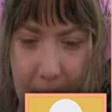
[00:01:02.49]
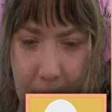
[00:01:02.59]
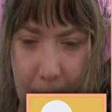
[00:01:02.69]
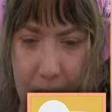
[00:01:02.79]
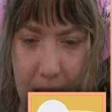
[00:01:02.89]

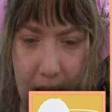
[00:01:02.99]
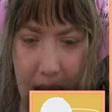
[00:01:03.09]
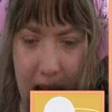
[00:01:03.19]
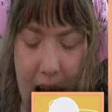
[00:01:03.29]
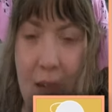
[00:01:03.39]

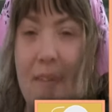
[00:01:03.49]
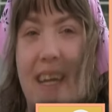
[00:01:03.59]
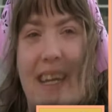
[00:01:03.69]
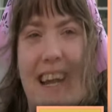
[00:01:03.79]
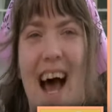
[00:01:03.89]
I
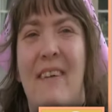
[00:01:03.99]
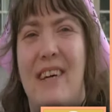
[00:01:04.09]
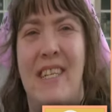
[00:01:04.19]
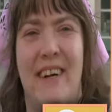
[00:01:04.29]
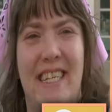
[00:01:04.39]
mean,
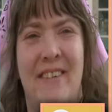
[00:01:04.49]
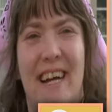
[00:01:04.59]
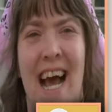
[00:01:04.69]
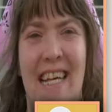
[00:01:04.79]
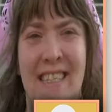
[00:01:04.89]
I'm a
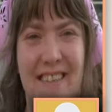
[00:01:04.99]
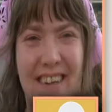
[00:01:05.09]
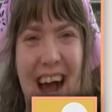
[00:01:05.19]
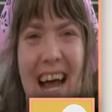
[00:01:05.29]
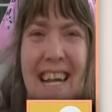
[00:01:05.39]
2020 high
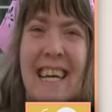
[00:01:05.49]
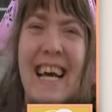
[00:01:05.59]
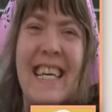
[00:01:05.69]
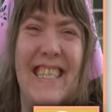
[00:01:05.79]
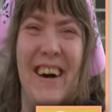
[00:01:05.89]
school grad,
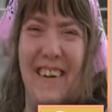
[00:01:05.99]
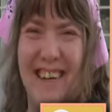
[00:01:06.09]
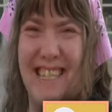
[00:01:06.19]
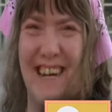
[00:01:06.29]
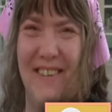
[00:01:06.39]
so I
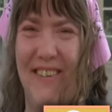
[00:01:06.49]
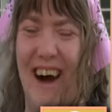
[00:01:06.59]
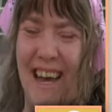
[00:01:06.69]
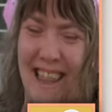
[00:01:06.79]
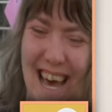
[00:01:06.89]
wasn't able to
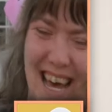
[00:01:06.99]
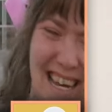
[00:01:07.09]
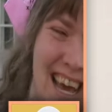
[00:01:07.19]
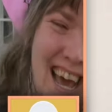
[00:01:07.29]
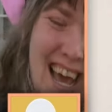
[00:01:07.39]
walk then.